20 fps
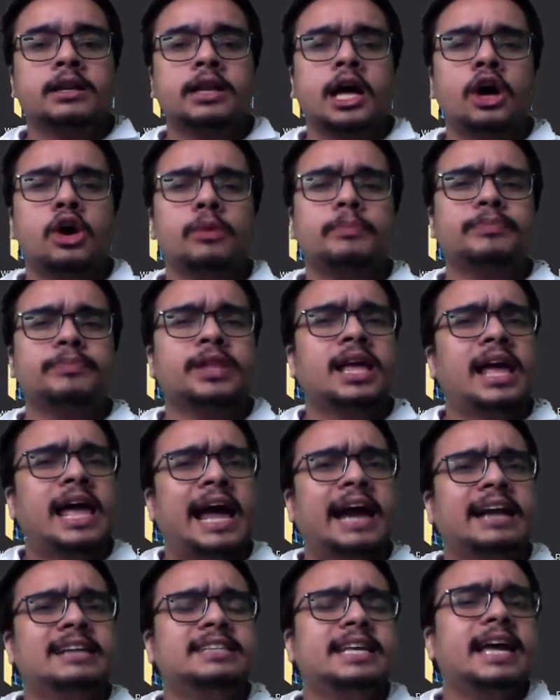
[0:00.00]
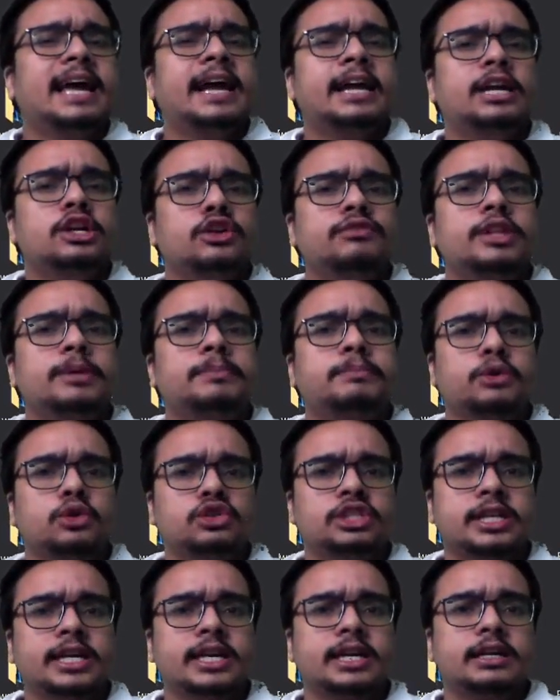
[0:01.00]
Now, at the end of the
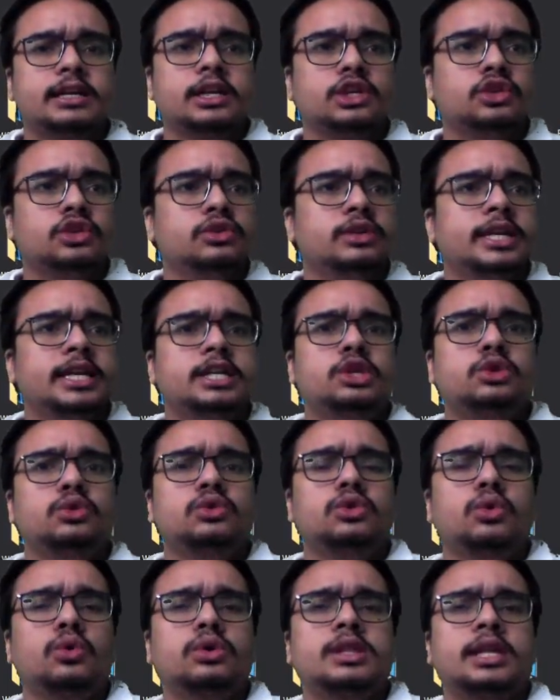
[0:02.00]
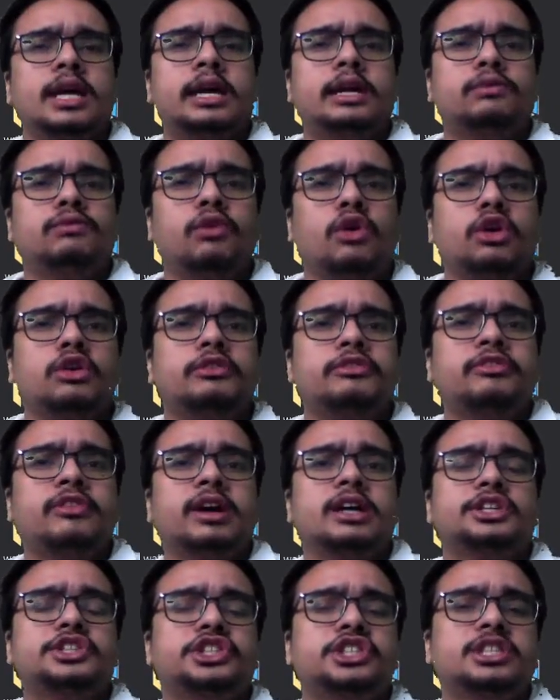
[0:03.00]
project, you need to know that what
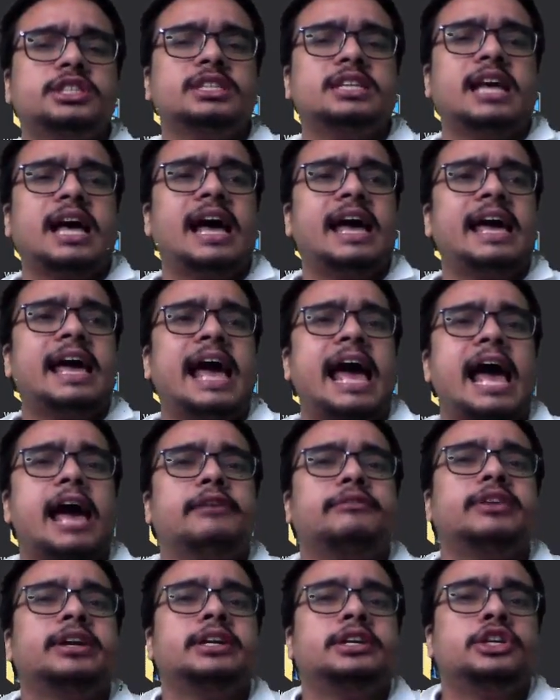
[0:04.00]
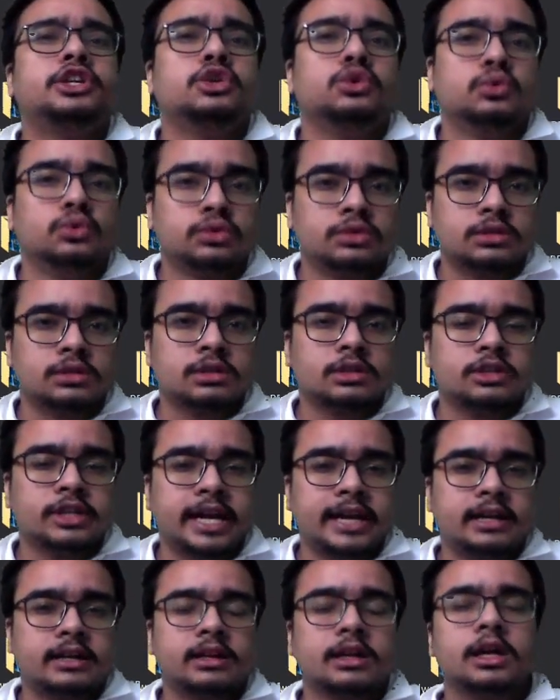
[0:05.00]
function I haven't used,
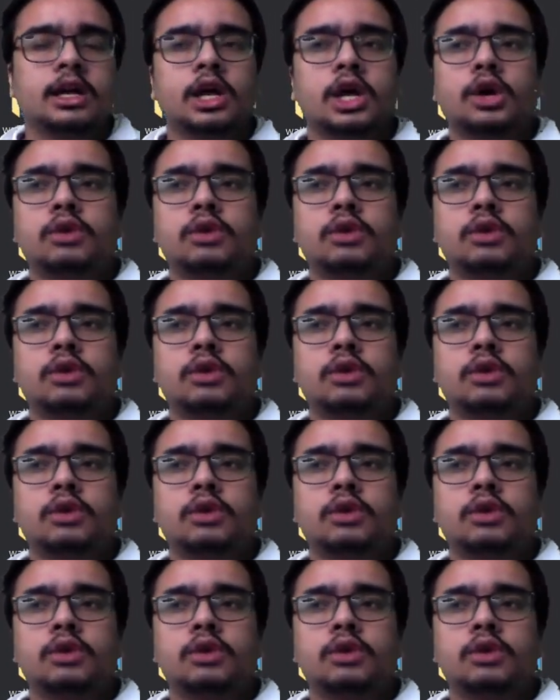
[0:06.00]
right?